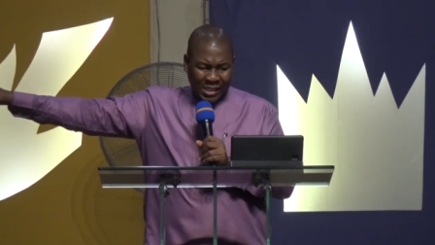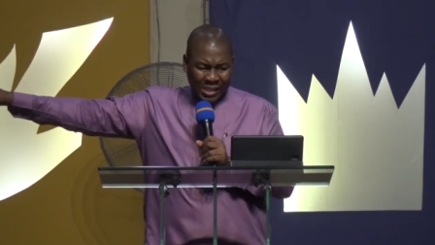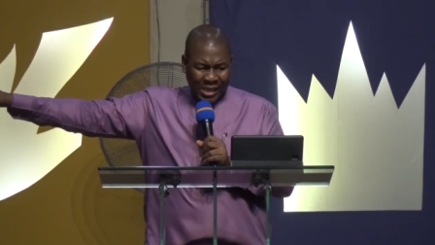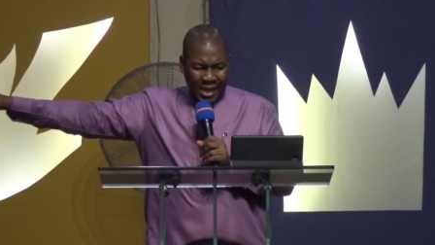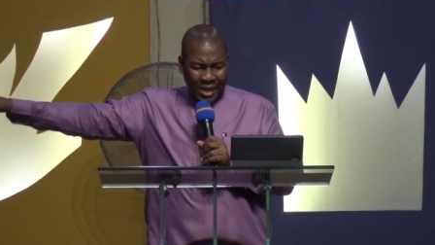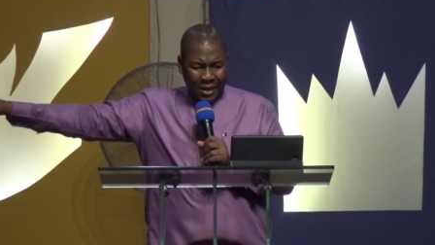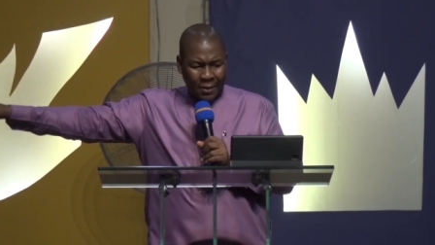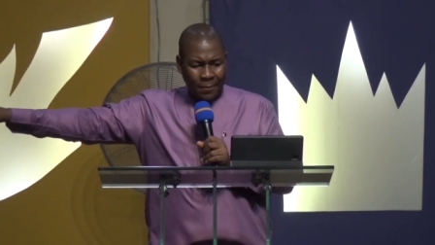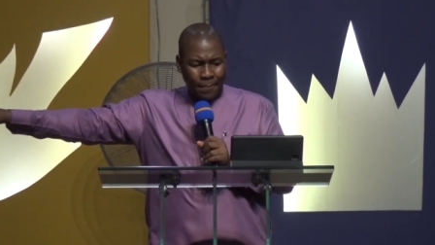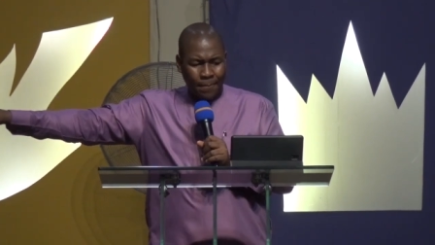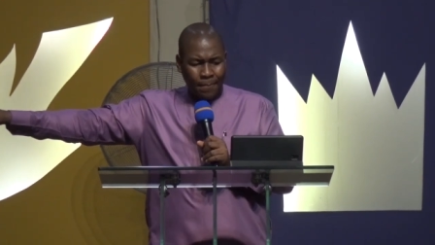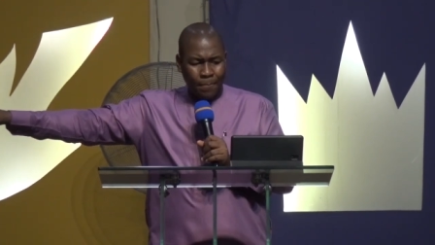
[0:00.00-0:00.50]

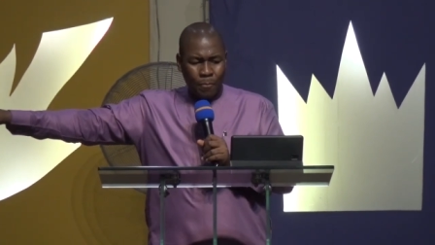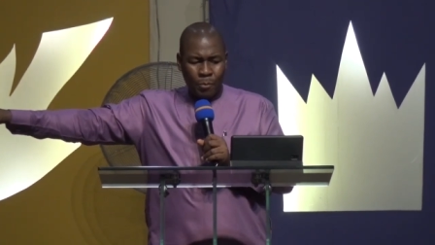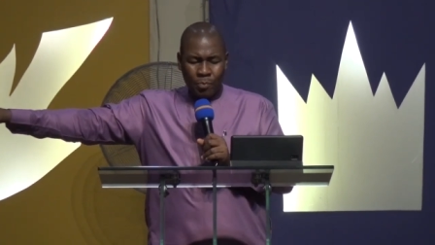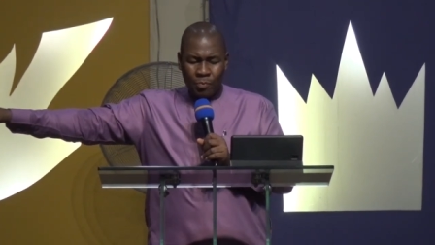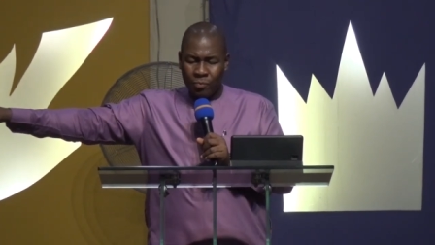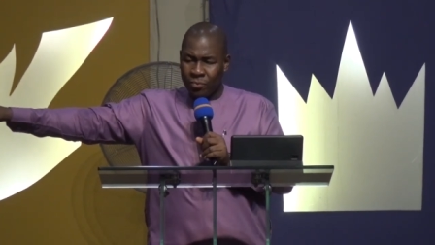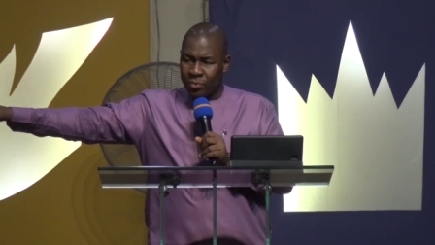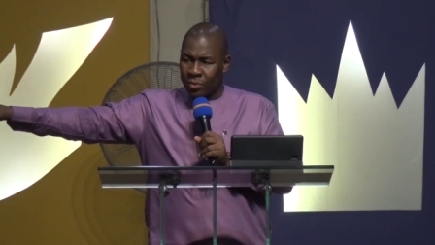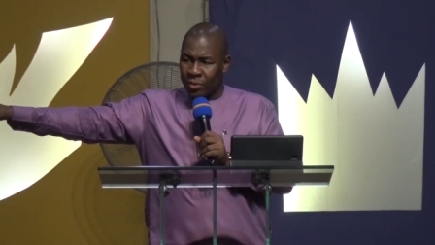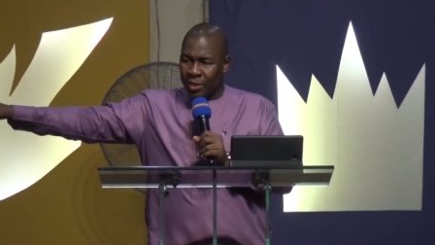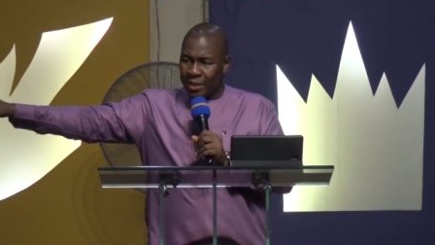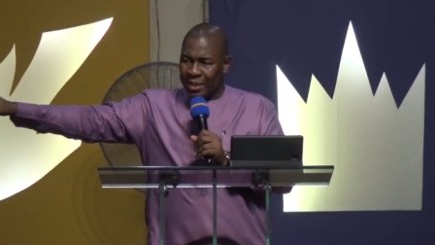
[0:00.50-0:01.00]
year.
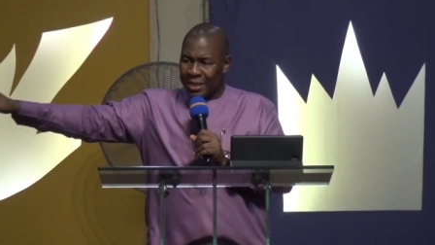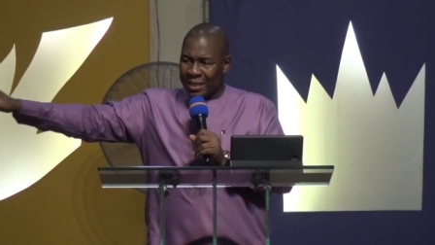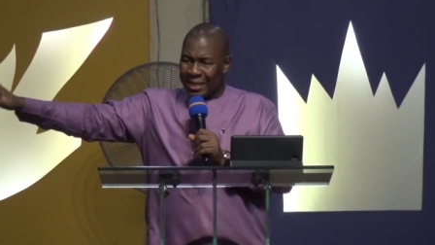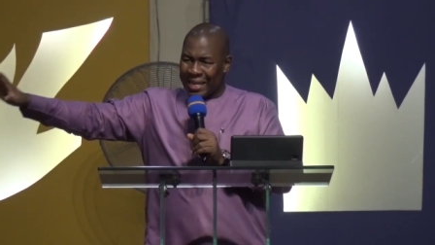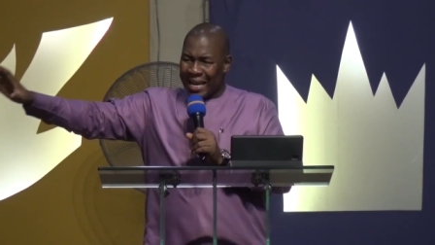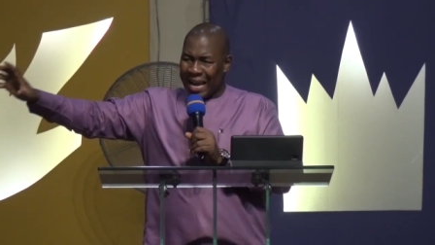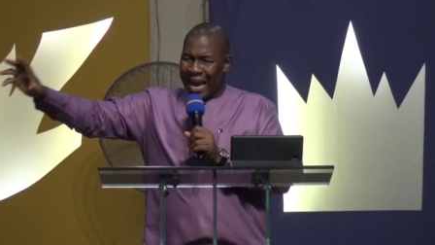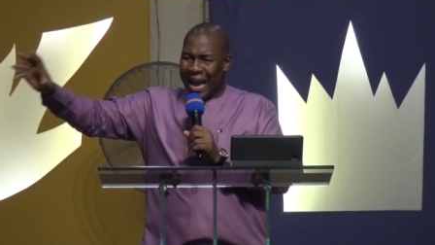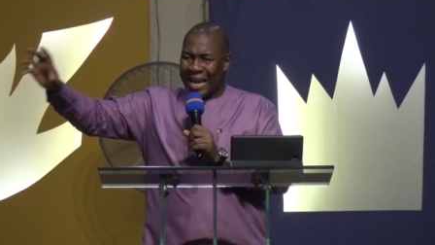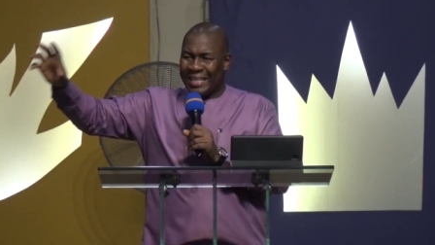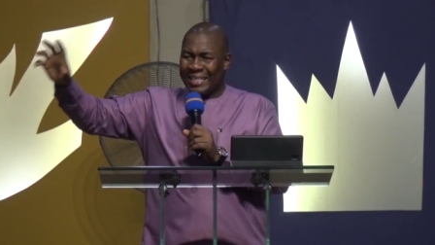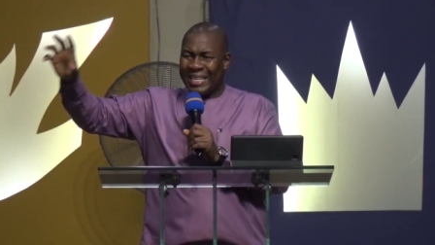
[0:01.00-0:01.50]

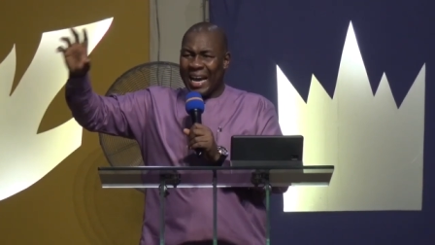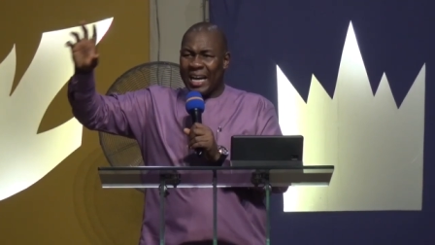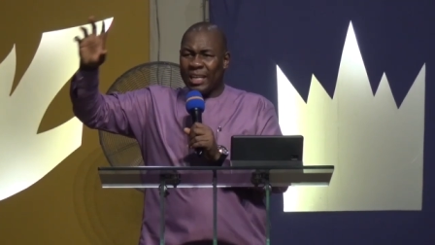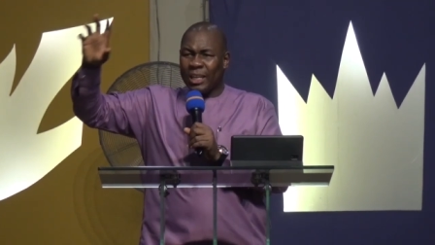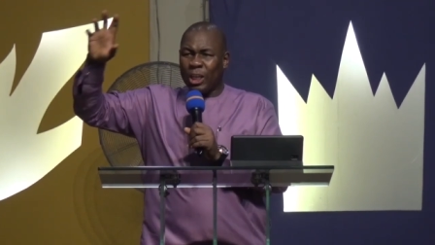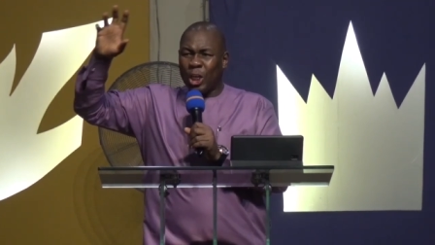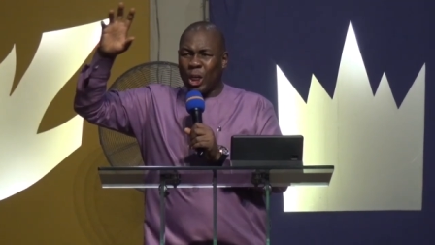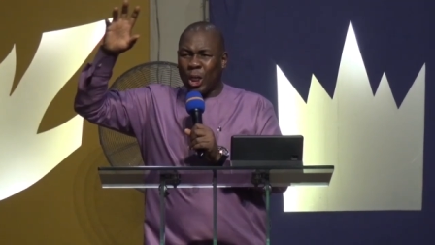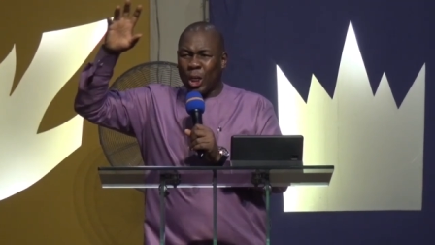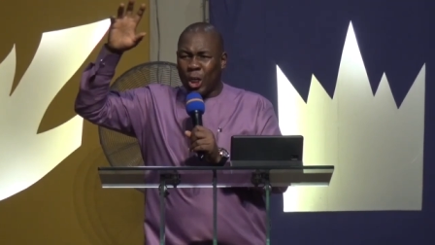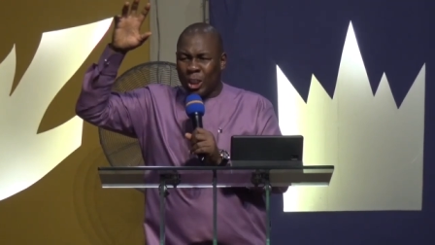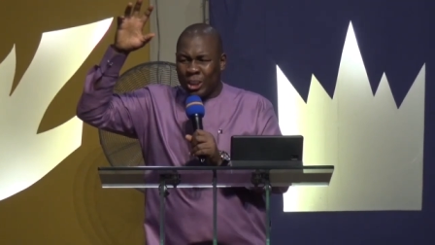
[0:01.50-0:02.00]
And that
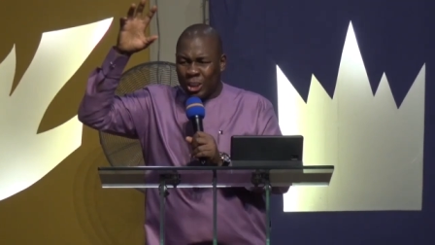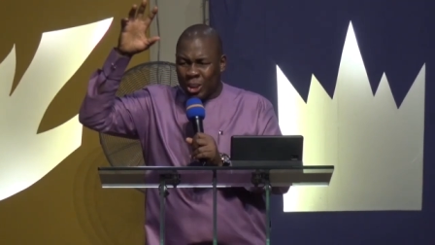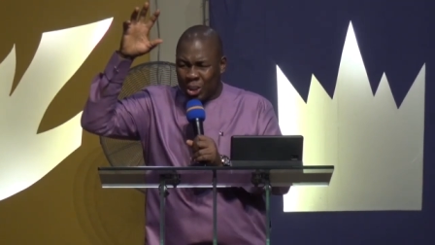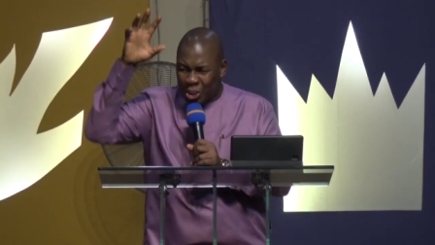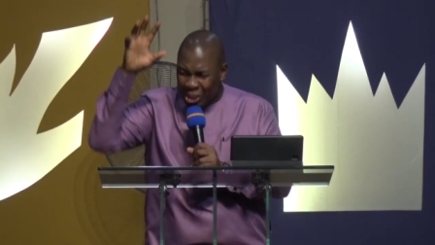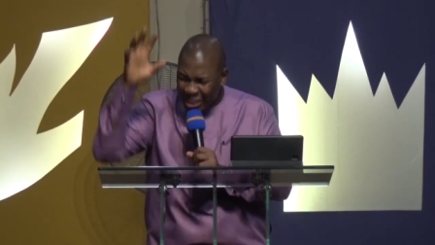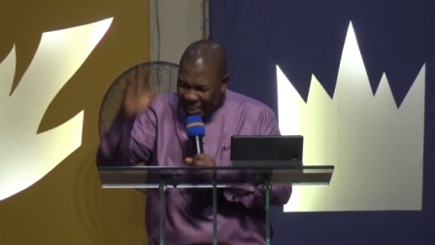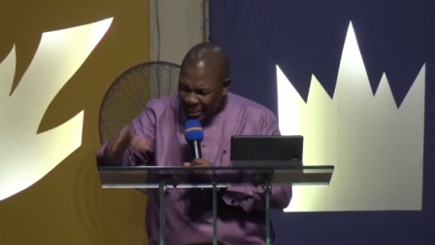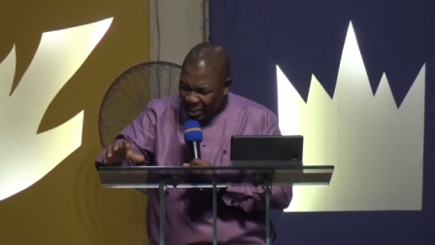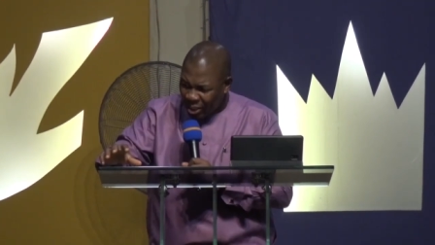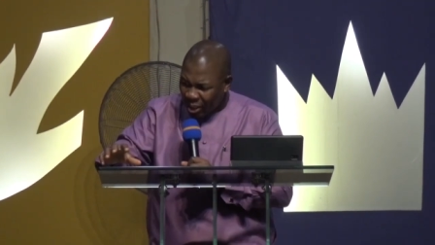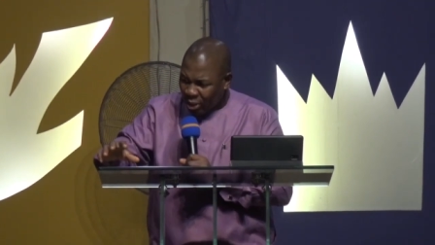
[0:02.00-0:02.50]

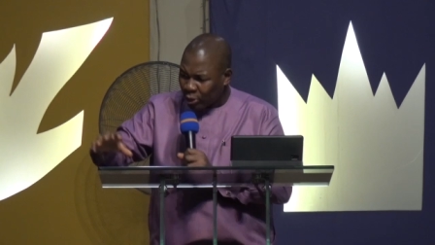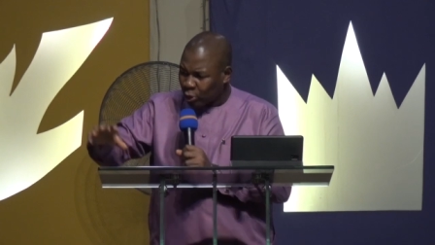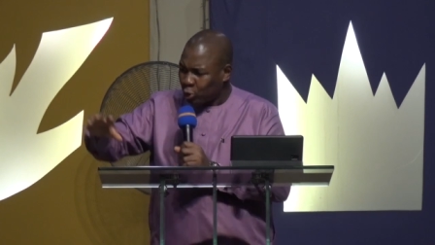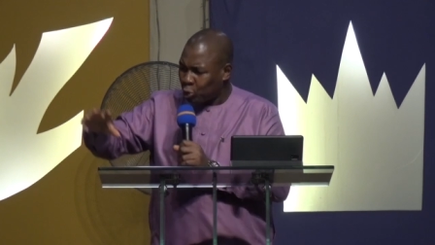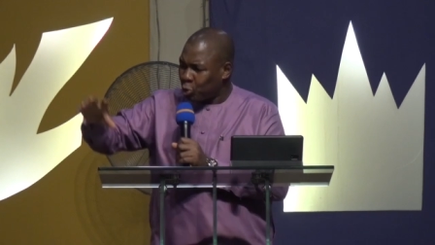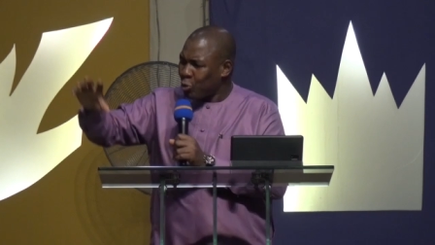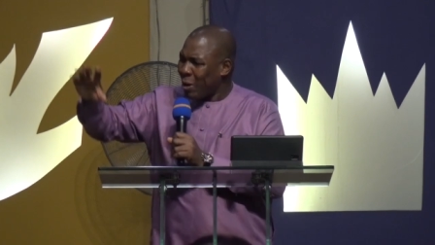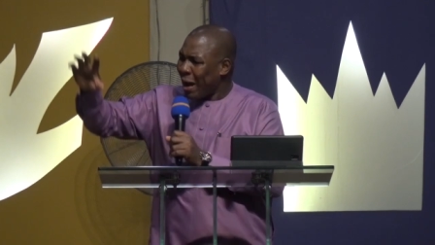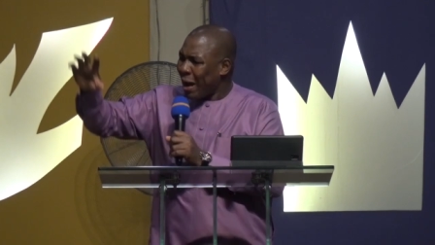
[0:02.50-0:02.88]
Jesus should